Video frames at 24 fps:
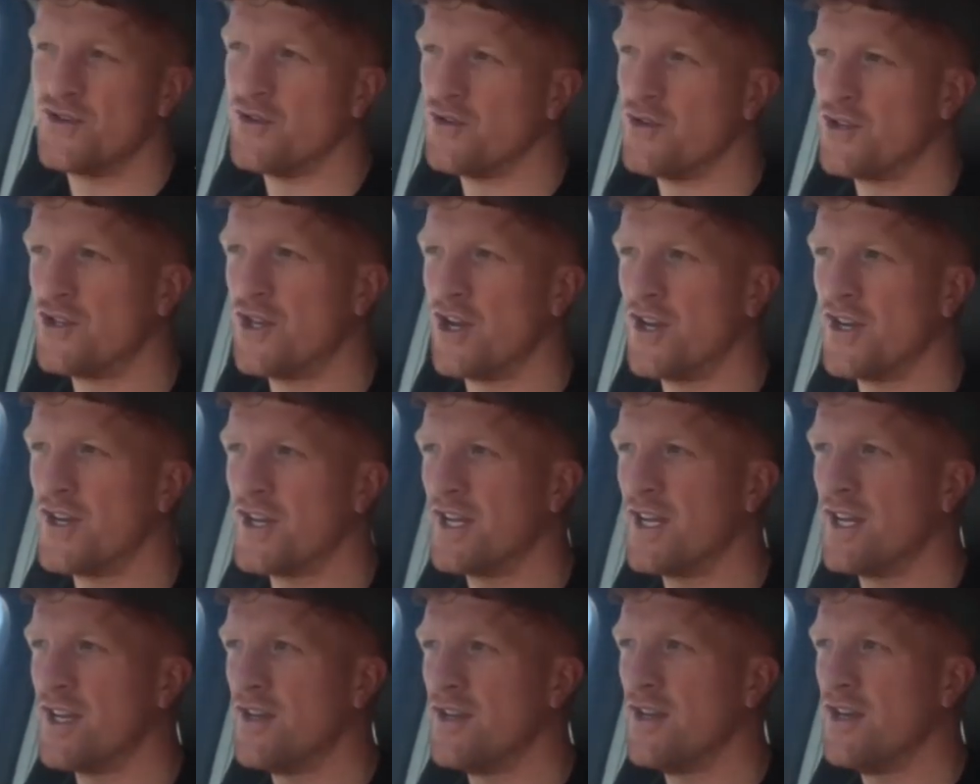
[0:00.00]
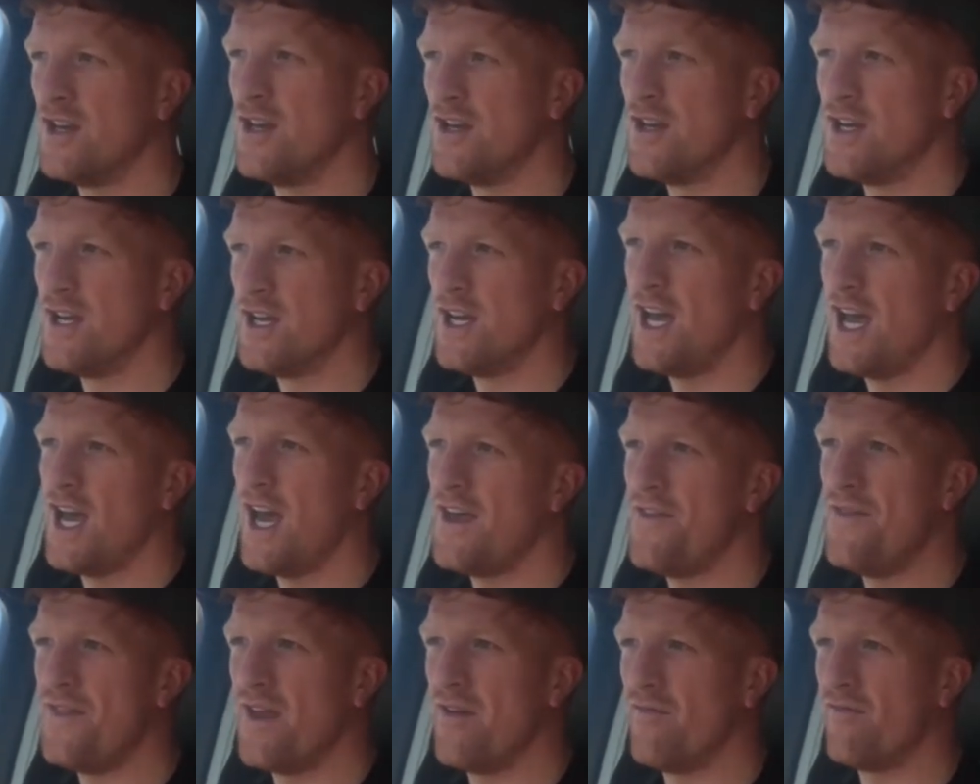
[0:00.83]
yeah. no turning,
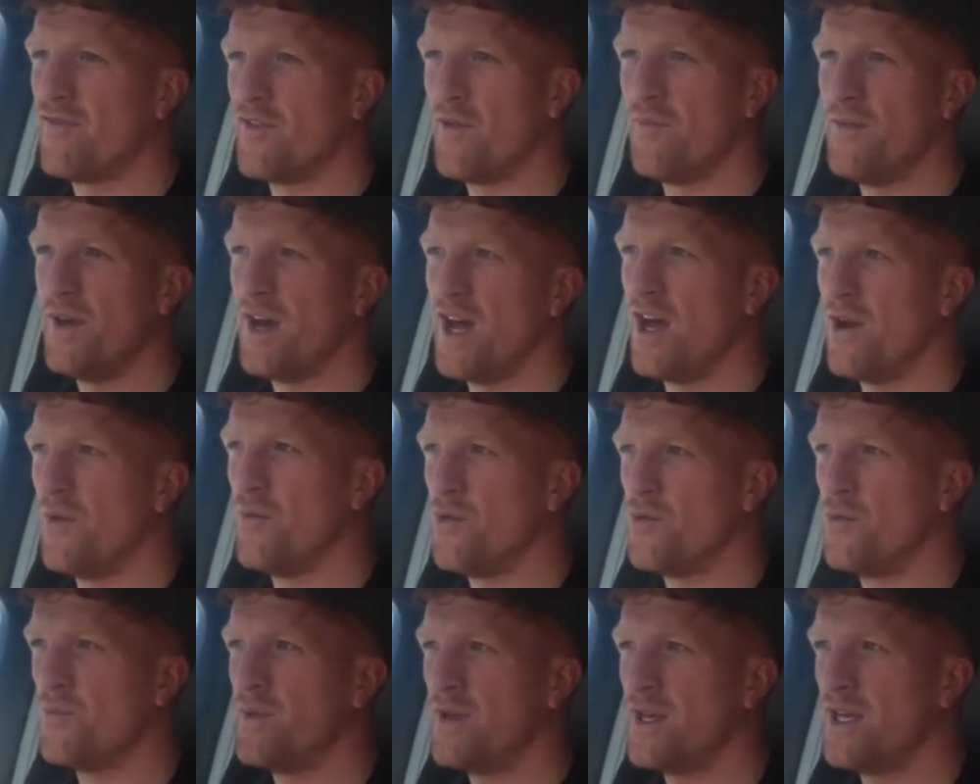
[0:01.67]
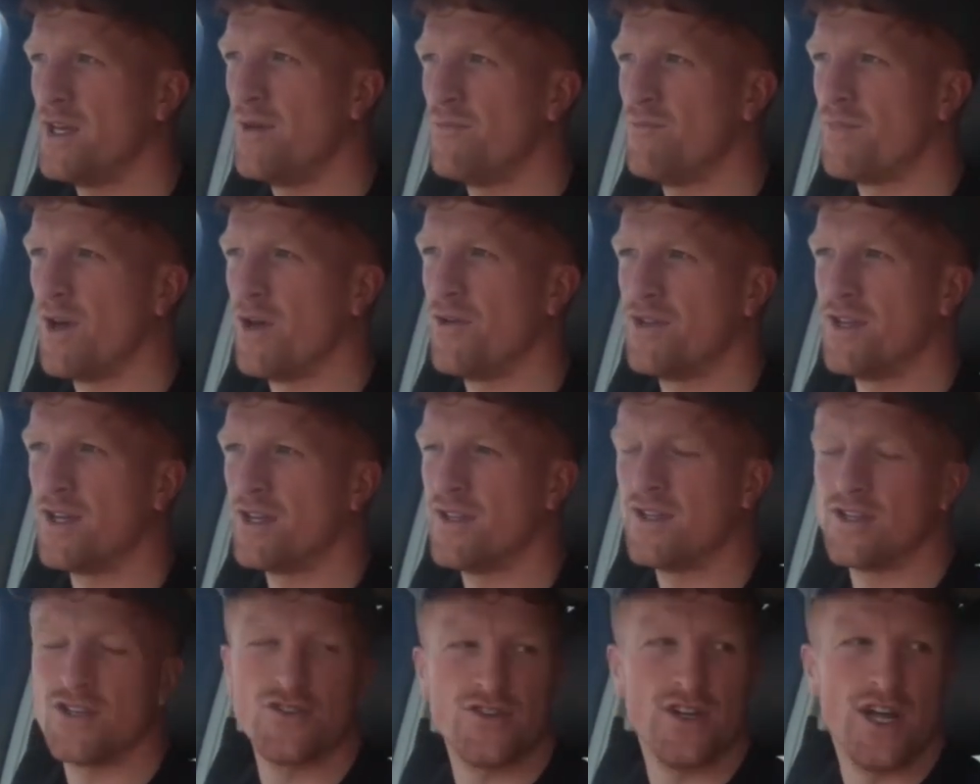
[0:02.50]
and then from that we'll be
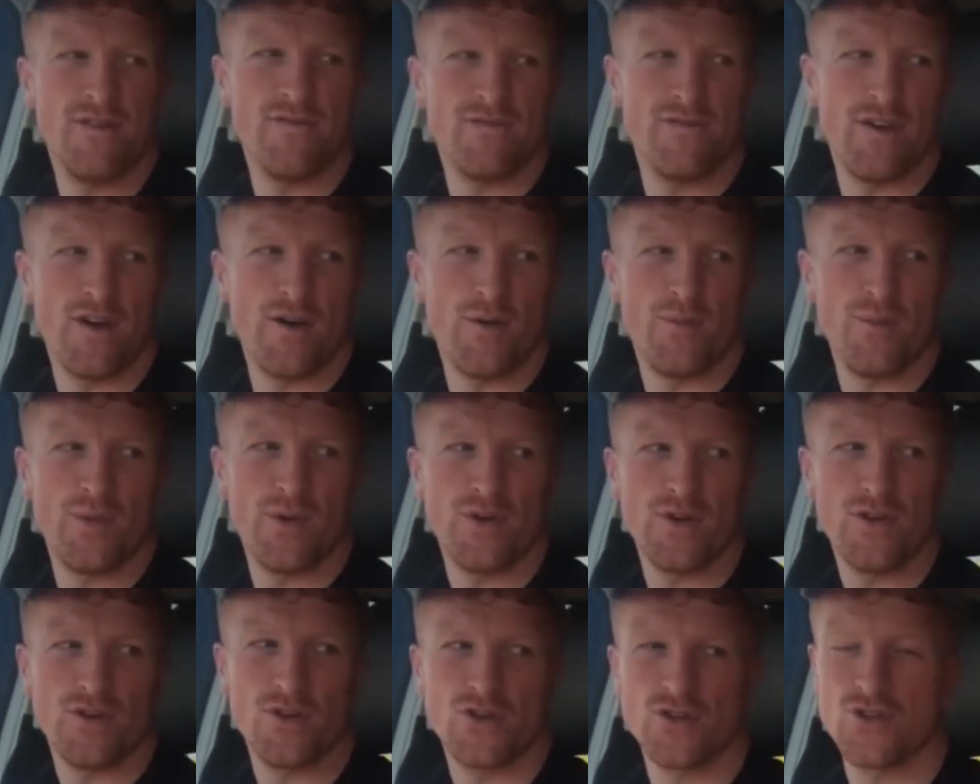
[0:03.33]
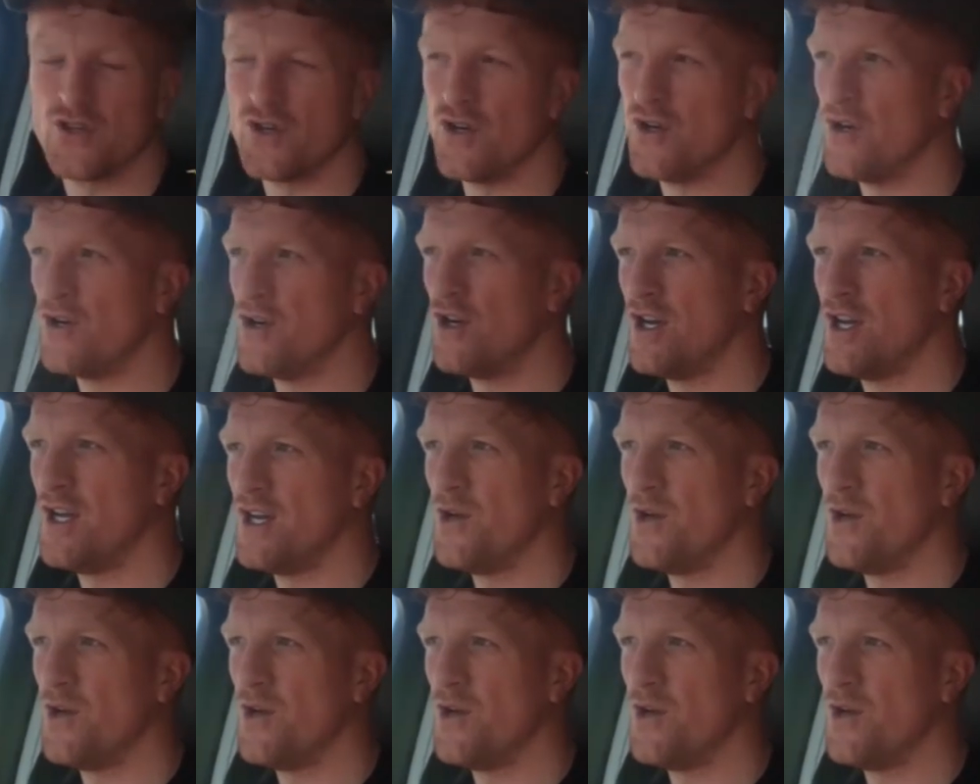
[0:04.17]
building the strength up. So